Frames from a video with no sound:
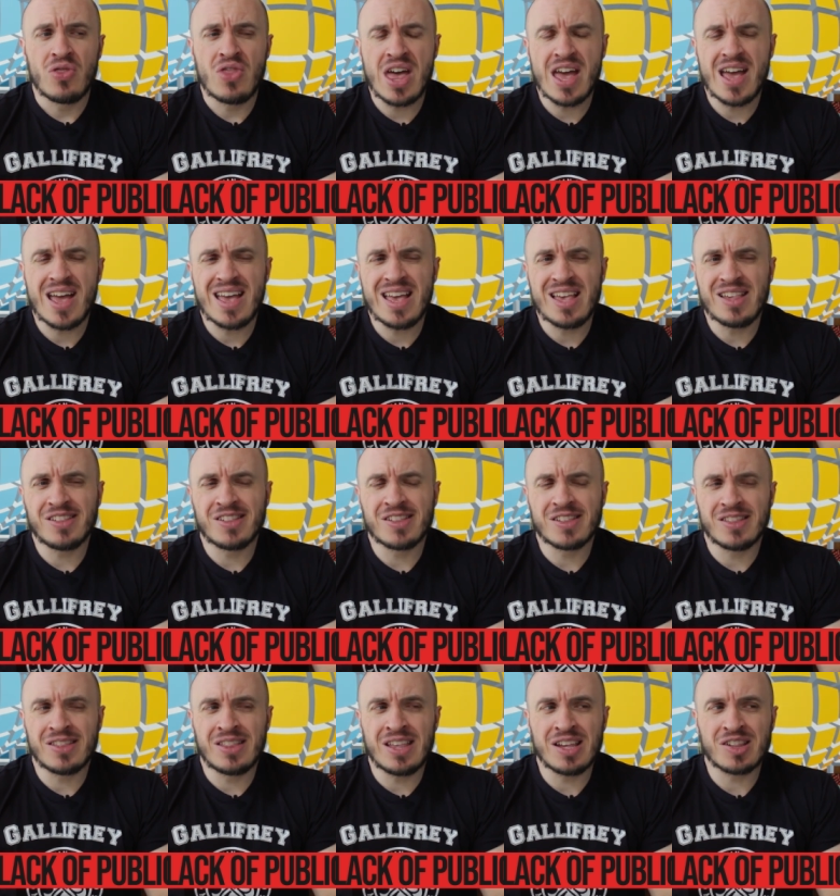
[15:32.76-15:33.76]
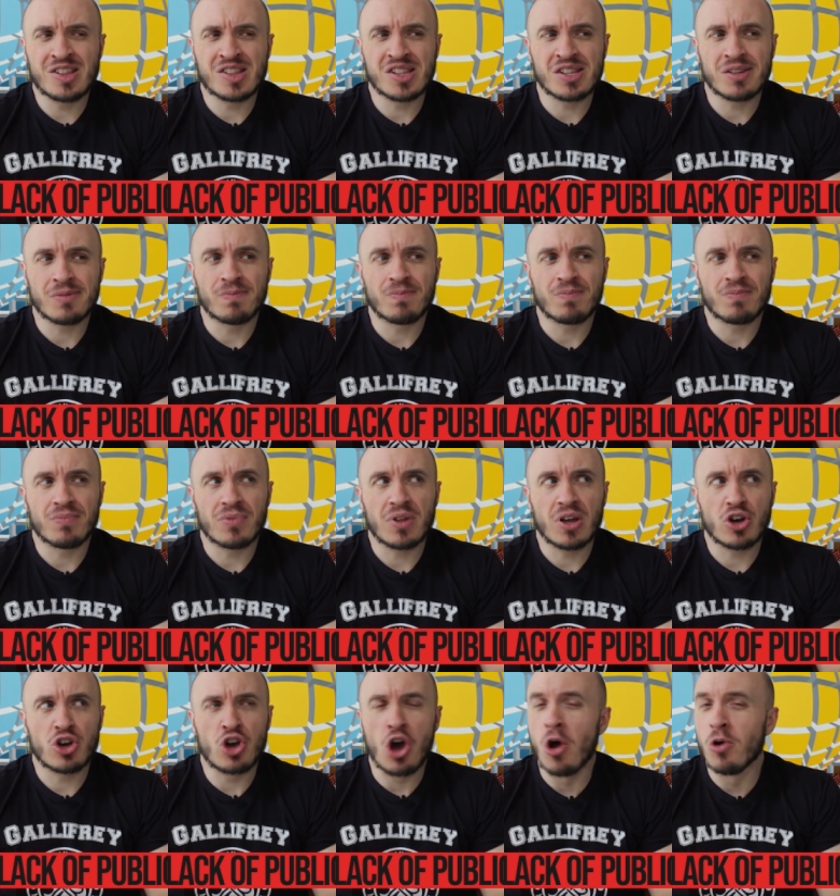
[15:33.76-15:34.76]
There is this
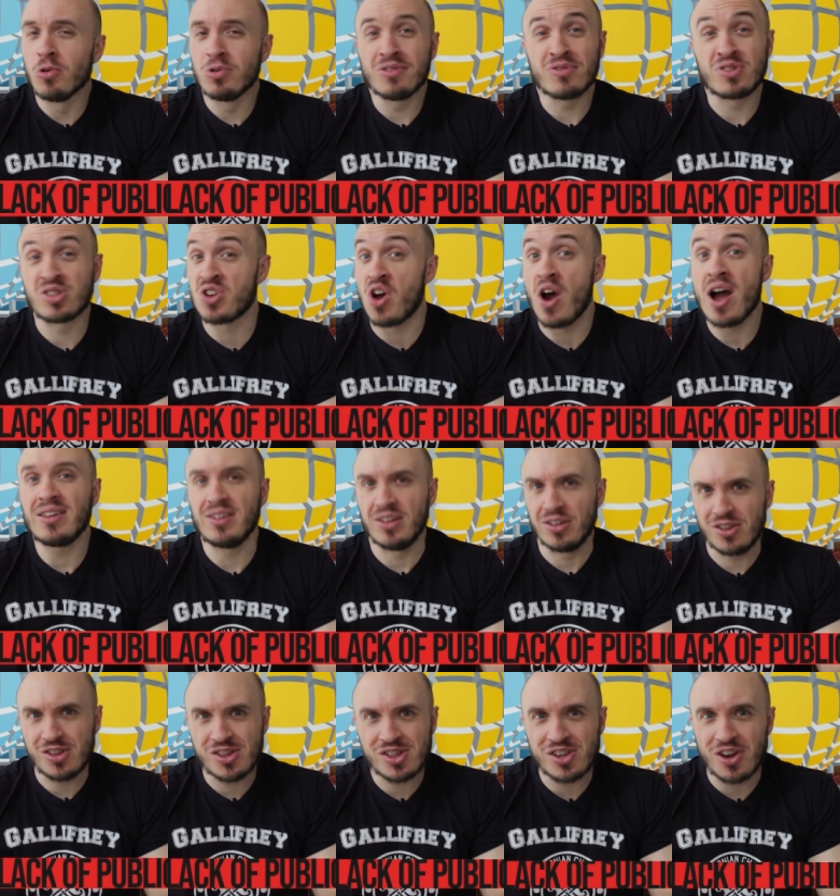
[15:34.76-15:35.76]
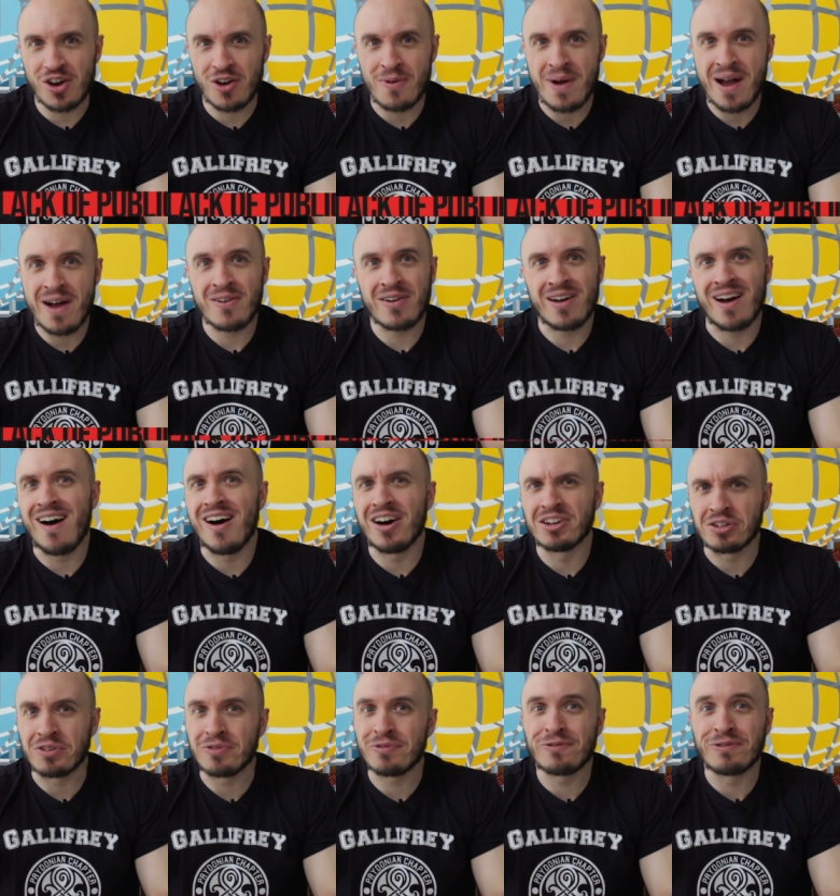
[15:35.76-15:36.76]
cone of silence around
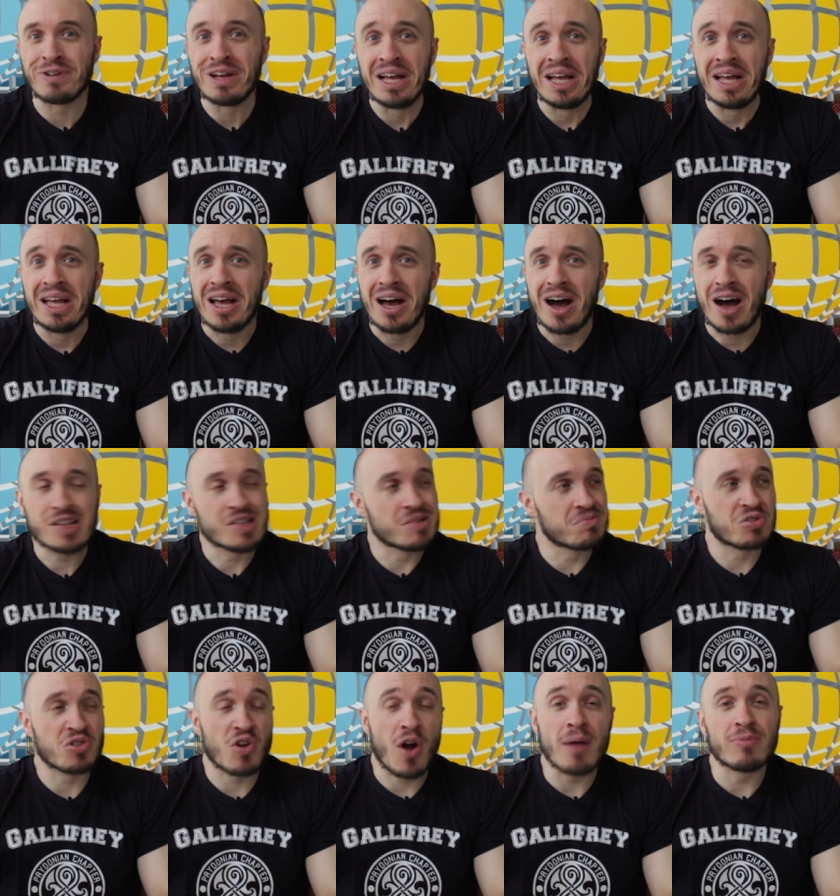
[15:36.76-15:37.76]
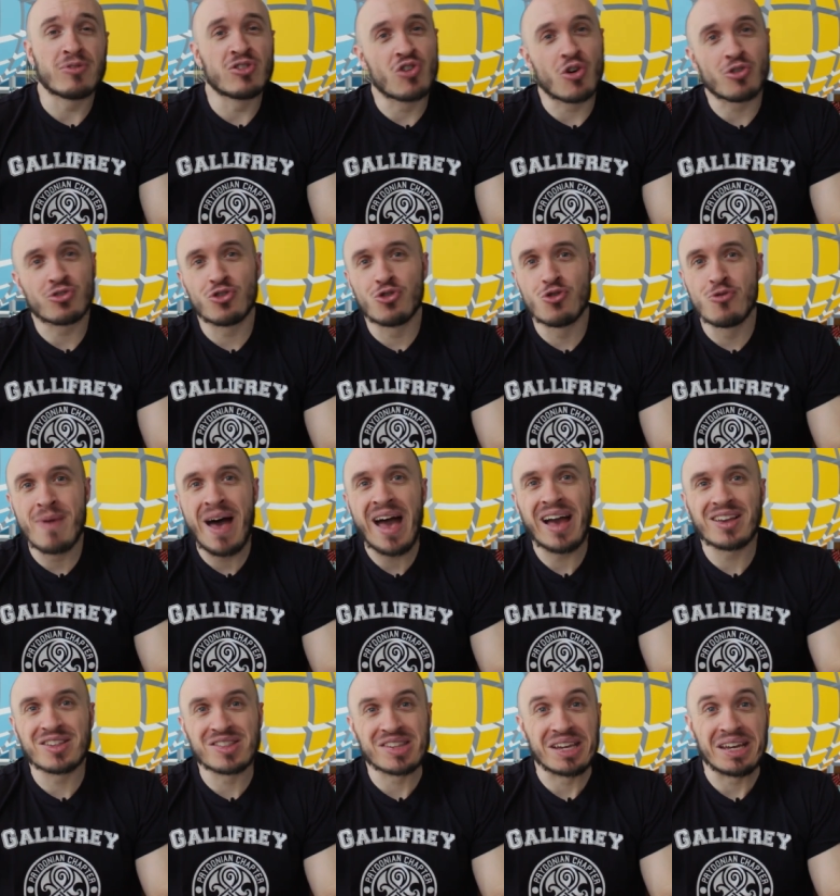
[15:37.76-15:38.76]
Cardiff. I subscribe to Doctor Who
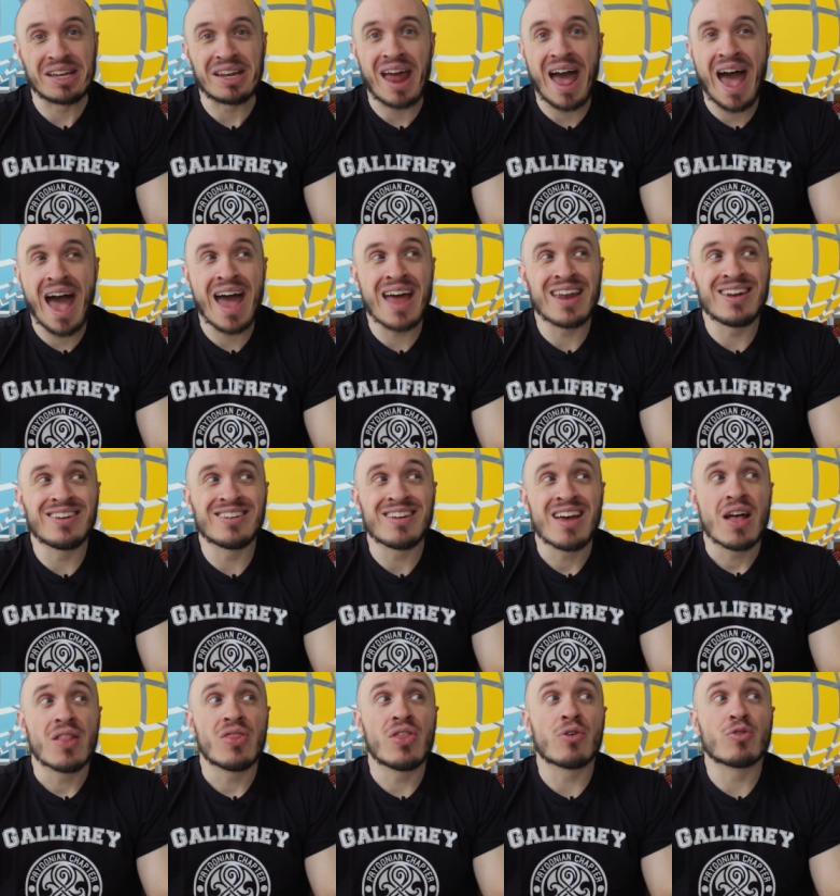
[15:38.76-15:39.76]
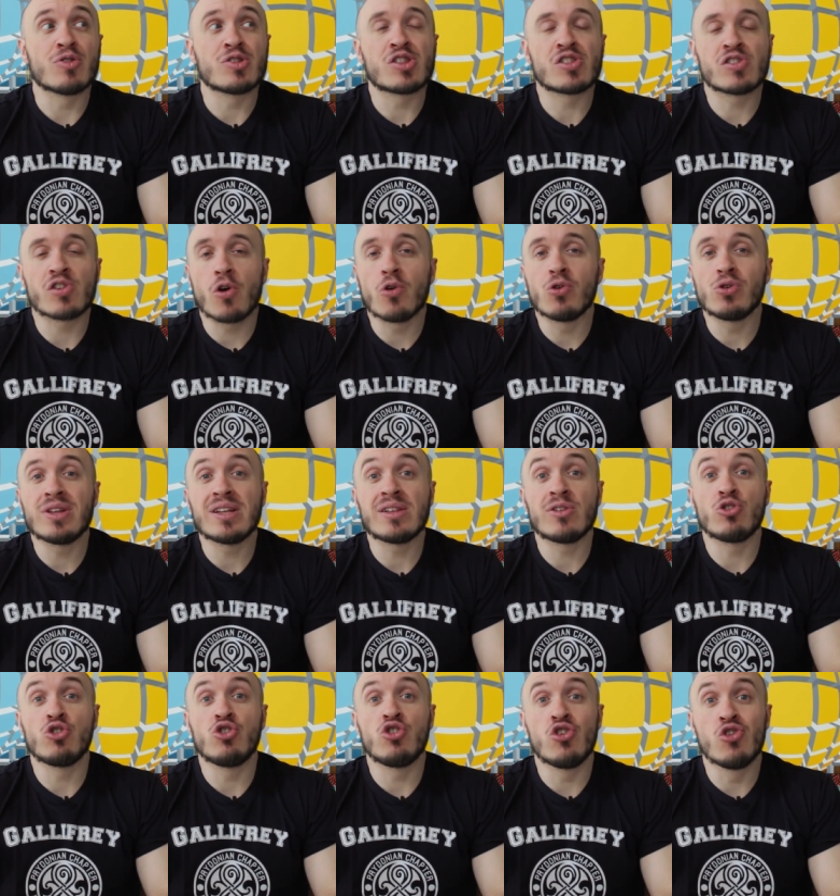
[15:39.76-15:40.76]
magazine and there is so
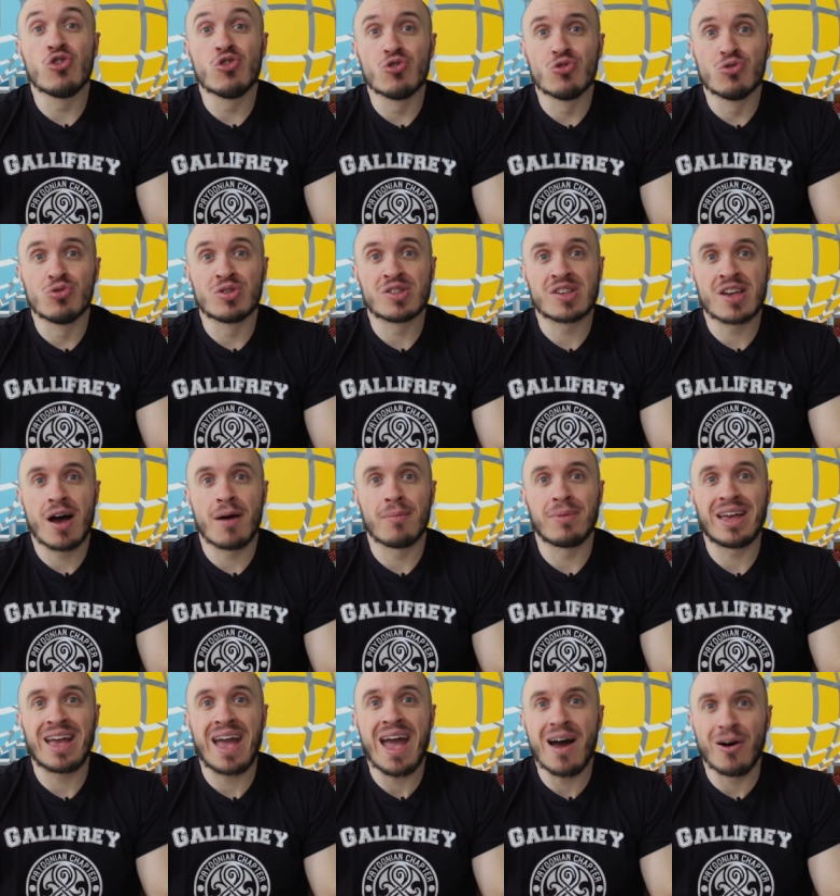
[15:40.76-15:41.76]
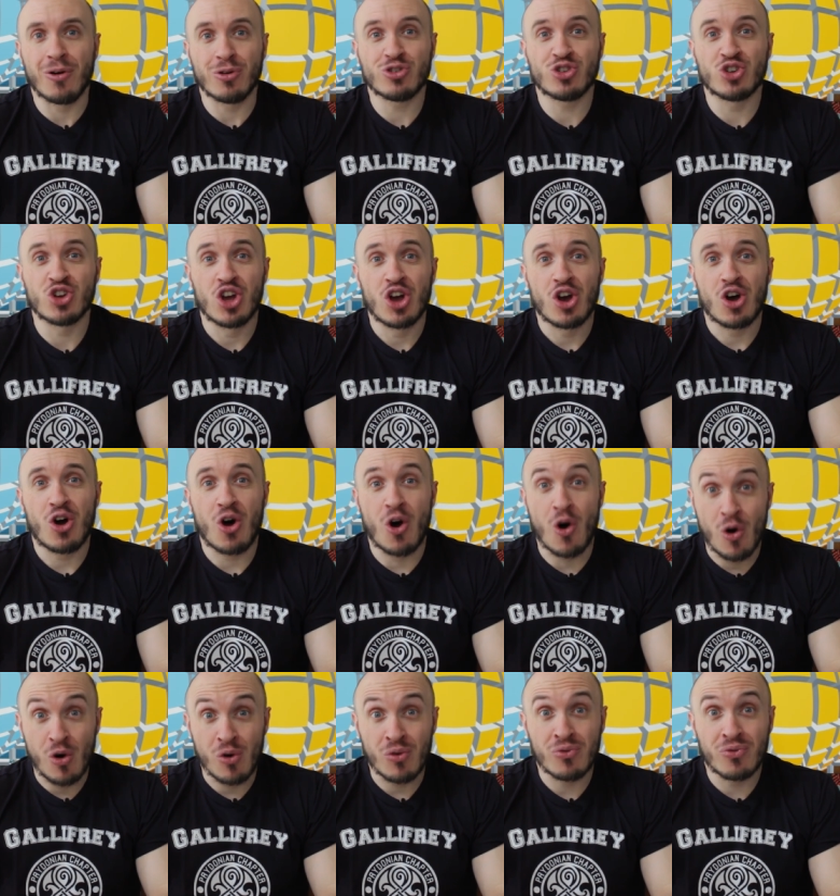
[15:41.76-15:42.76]
little news coming out
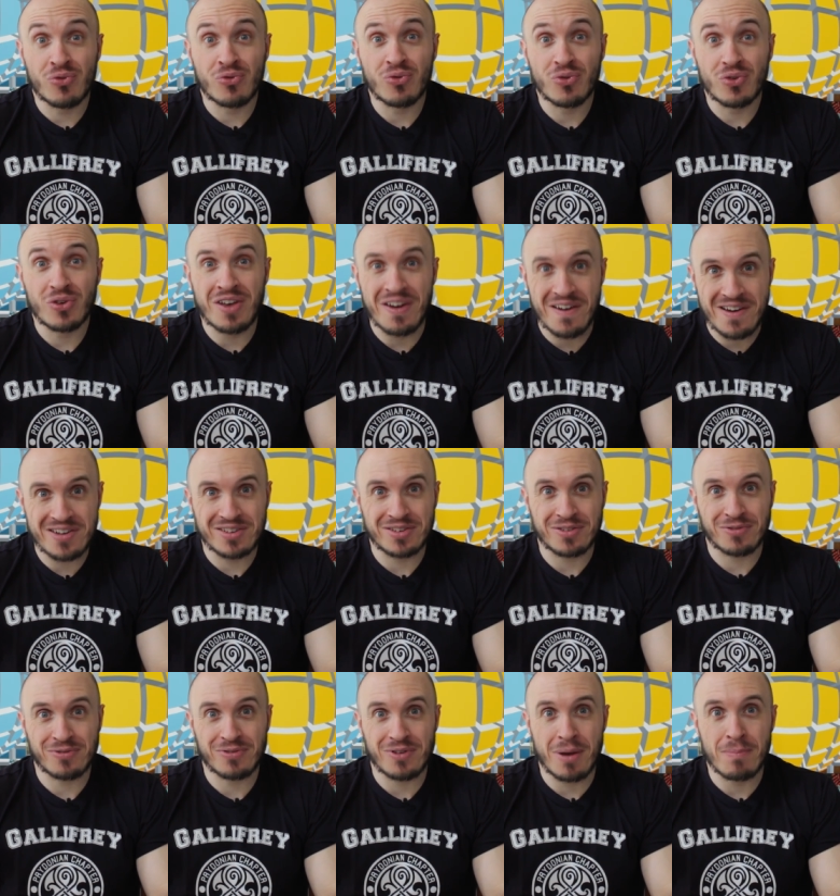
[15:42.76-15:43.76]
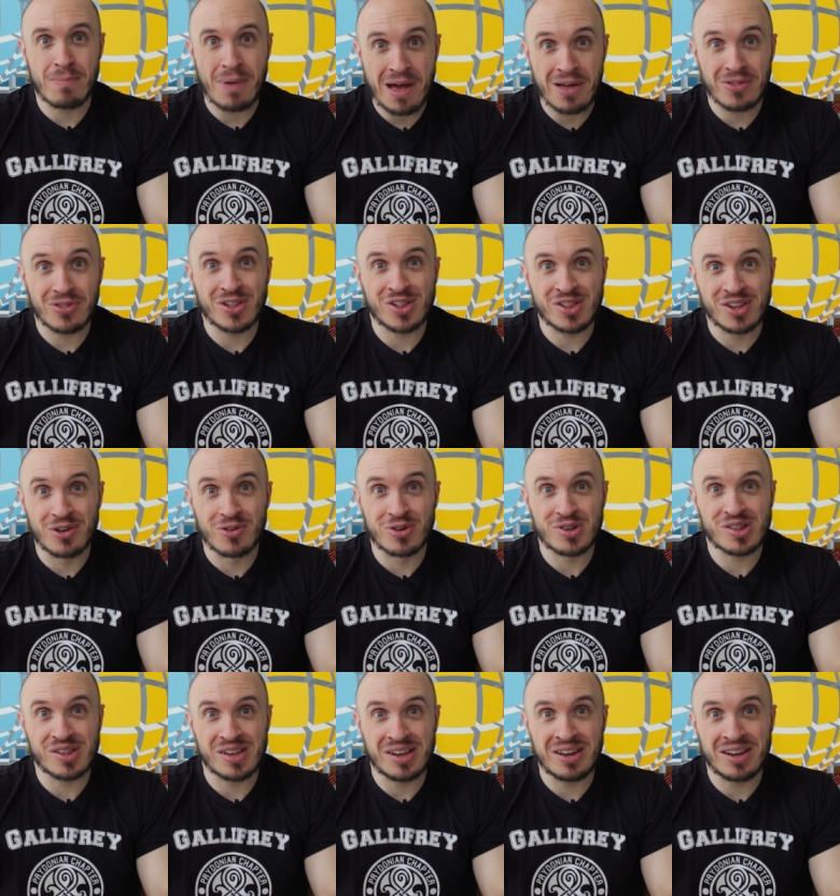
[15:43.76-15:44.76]
of Cardiff about the
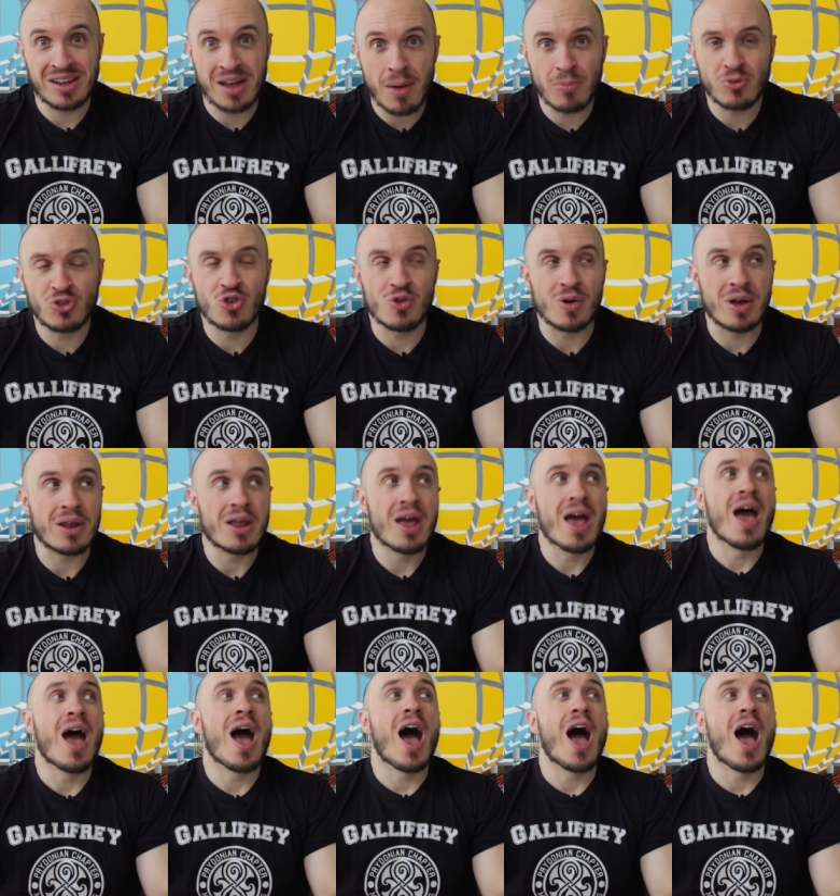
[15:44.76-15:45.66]
series leading up to it.